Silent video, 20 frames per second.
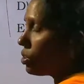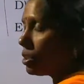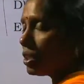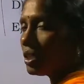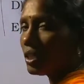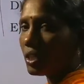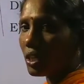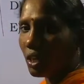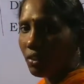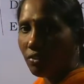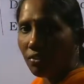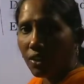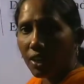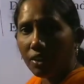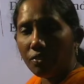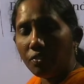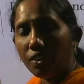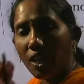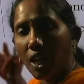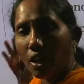the
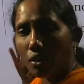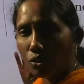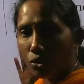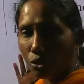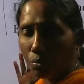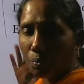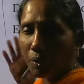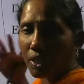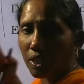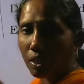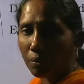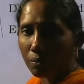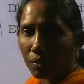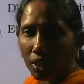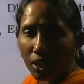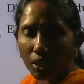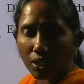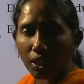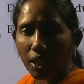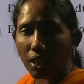graphite? We have to pick up
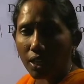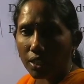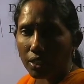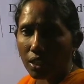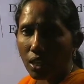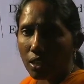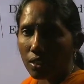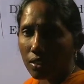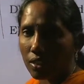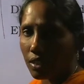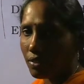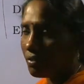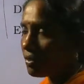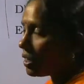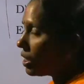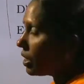that correct answer for